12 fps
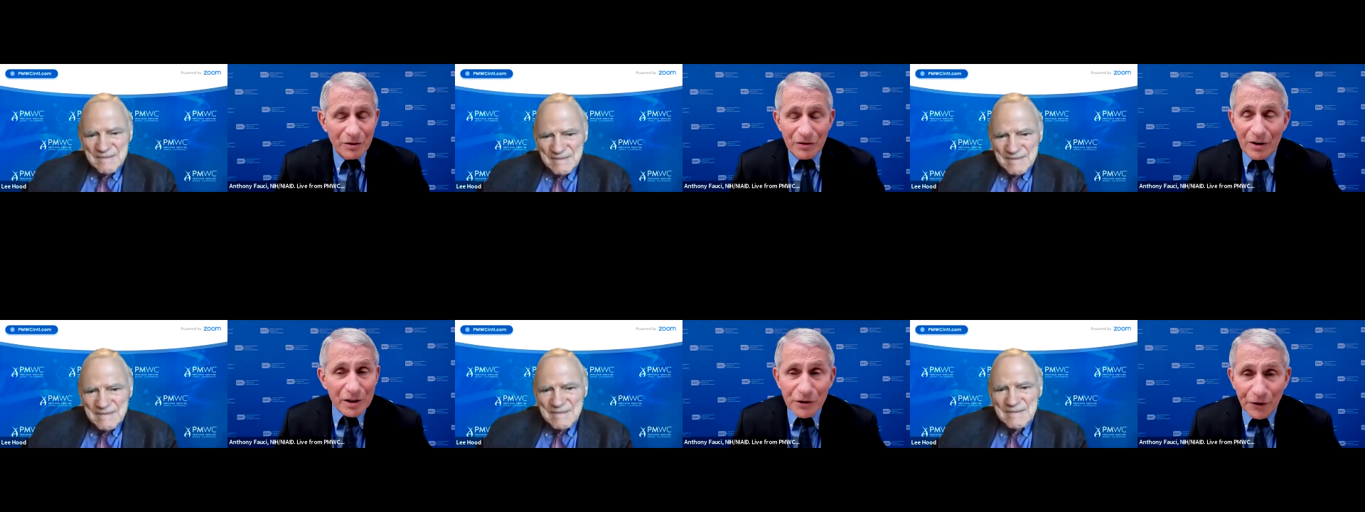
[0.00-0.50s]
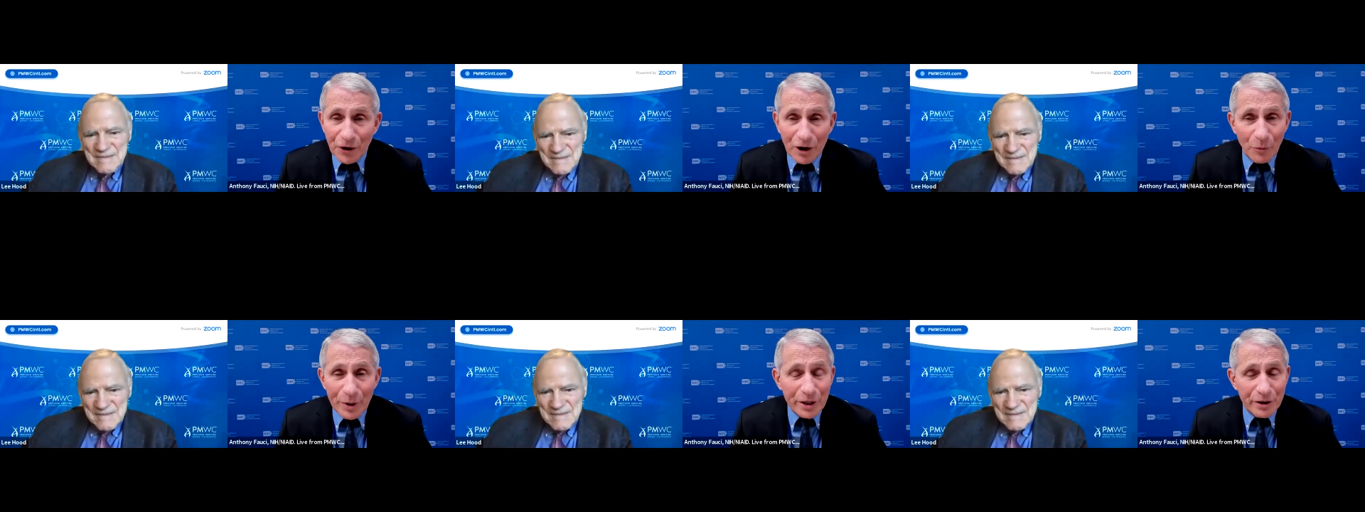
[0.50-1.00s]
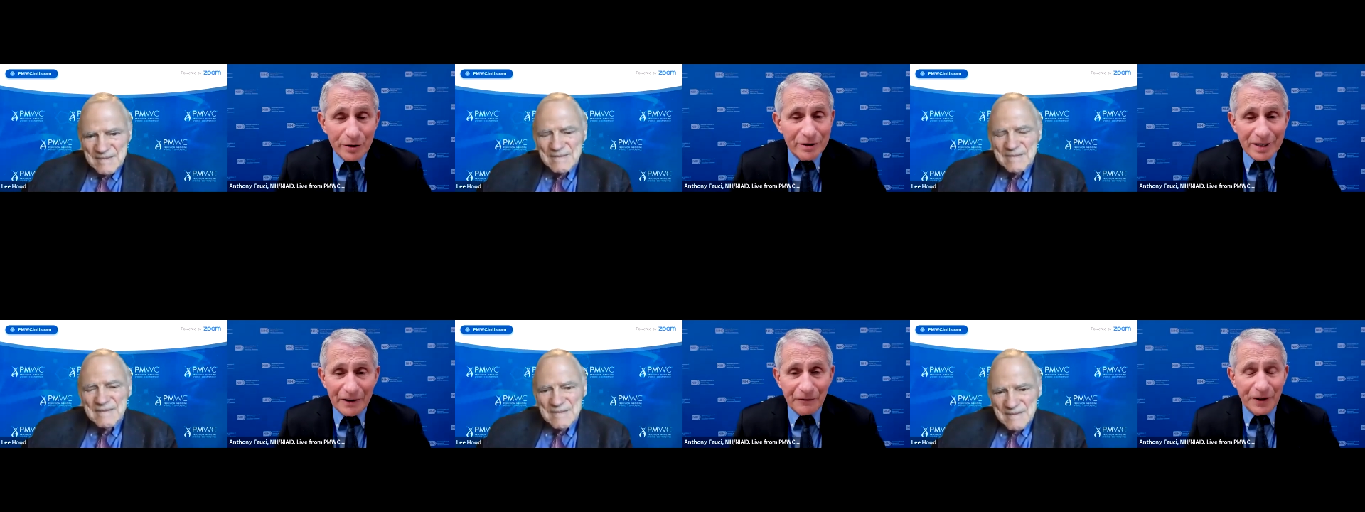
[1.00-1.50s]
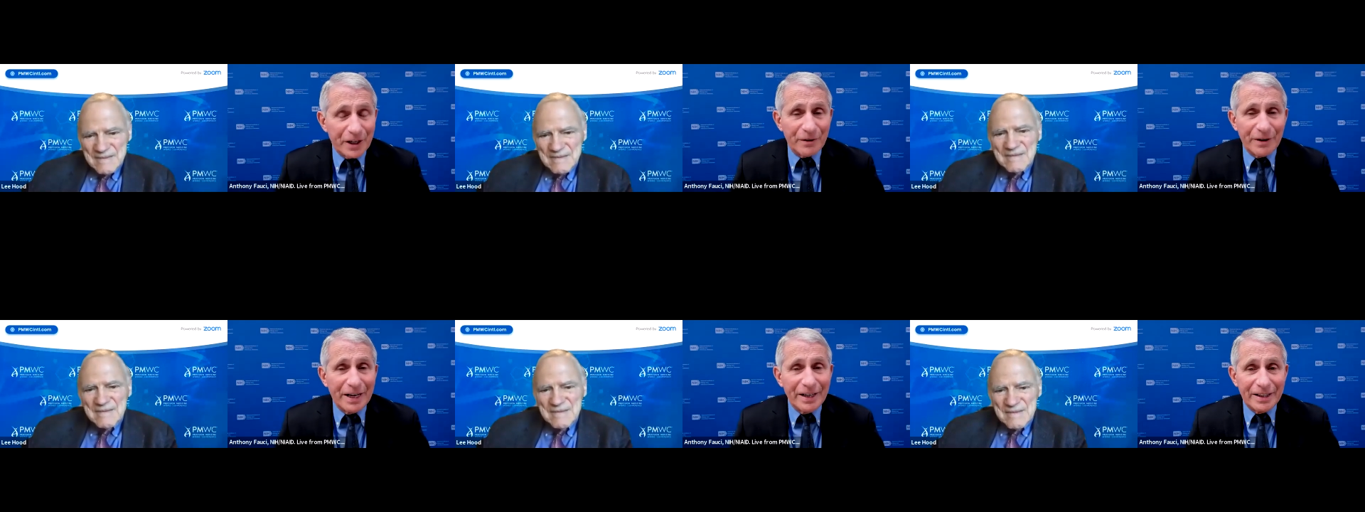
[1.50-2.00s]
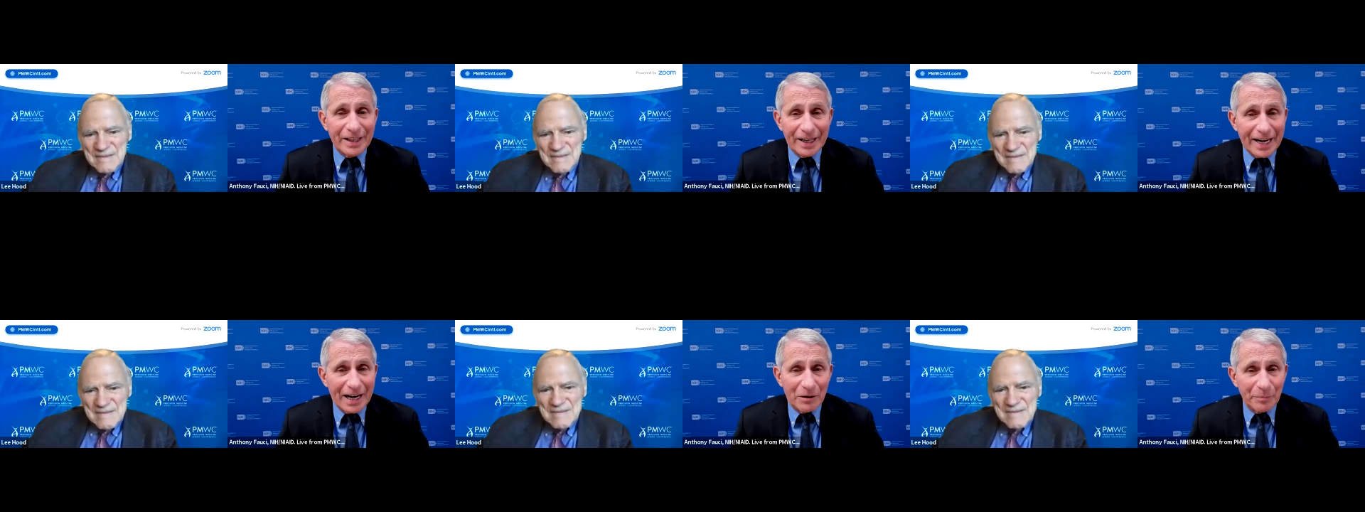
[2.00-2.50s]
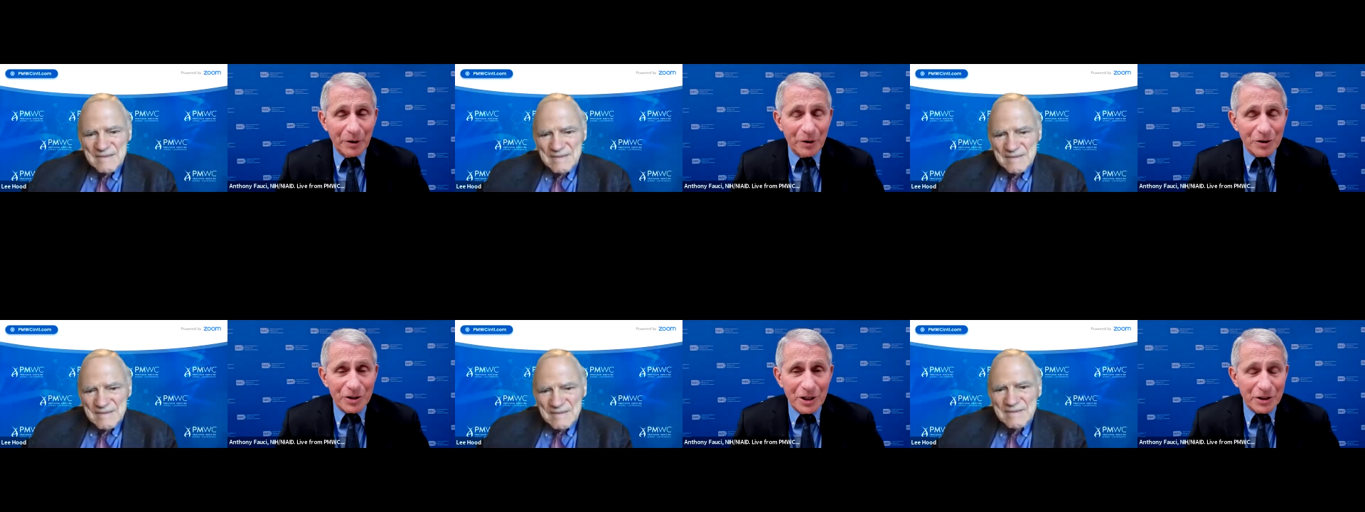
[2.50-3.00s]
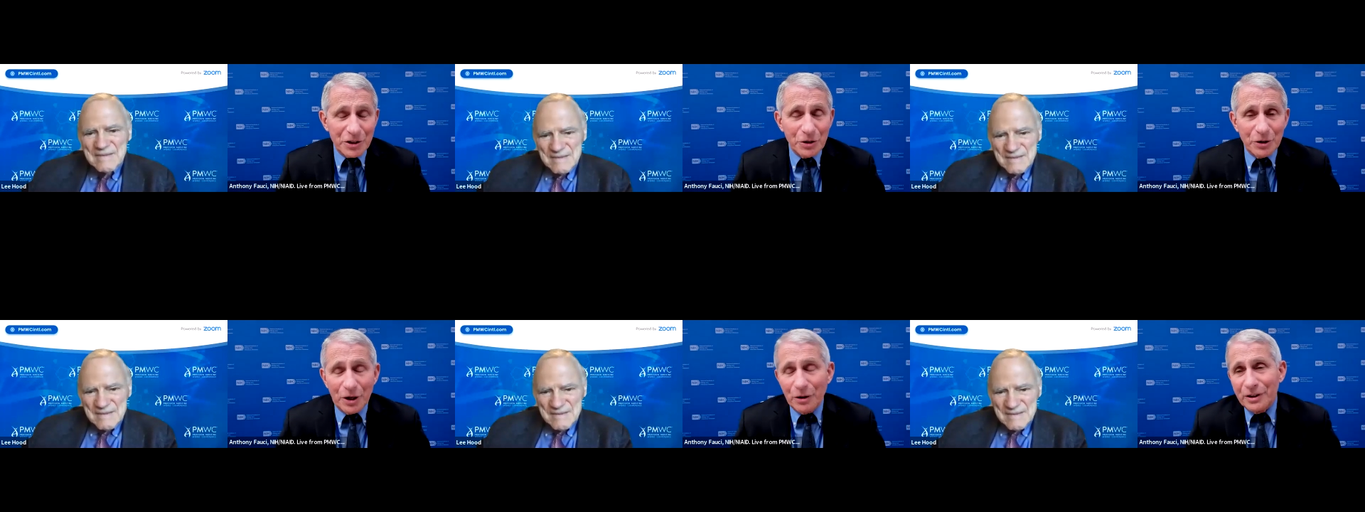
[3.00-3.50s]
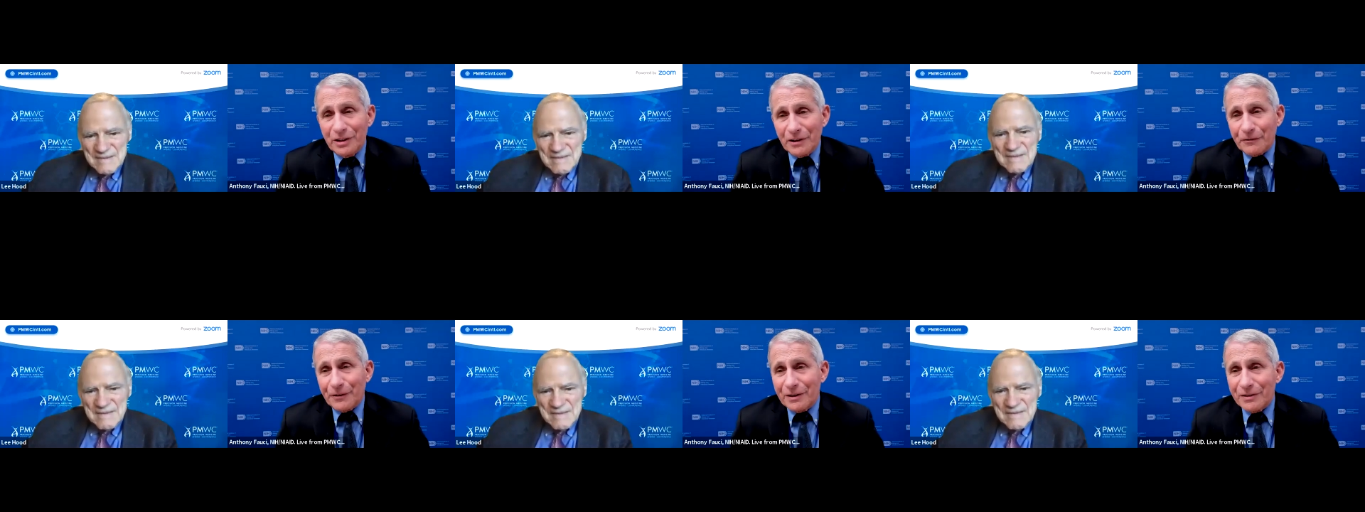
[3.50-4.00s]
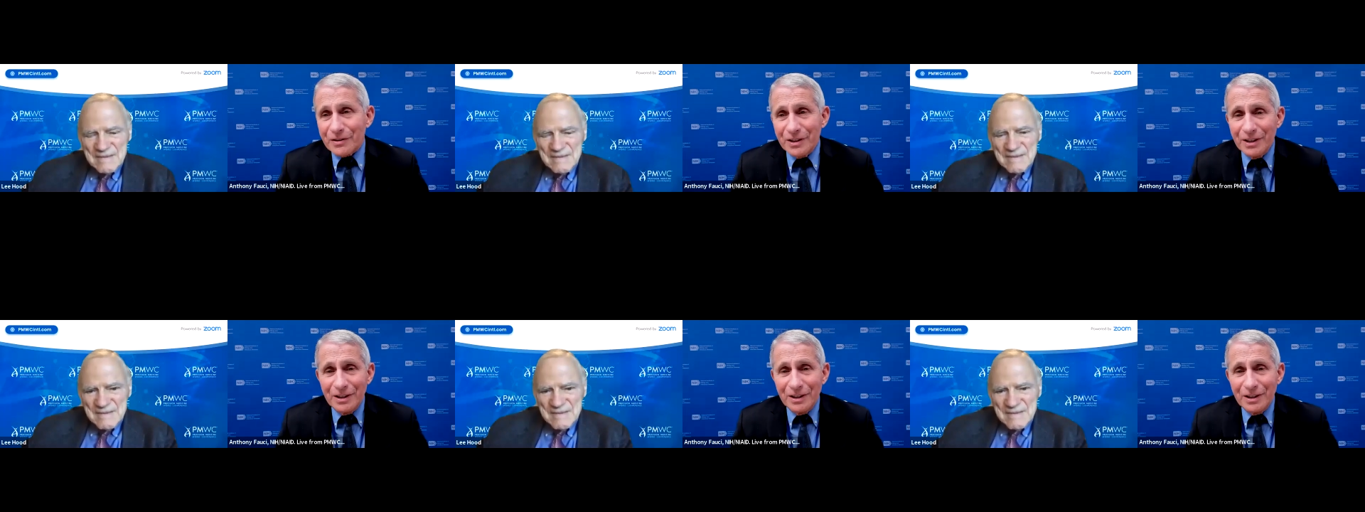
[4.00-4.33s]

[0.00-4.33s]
Speaker 1: thus far we could not figure anything out because as you know the difference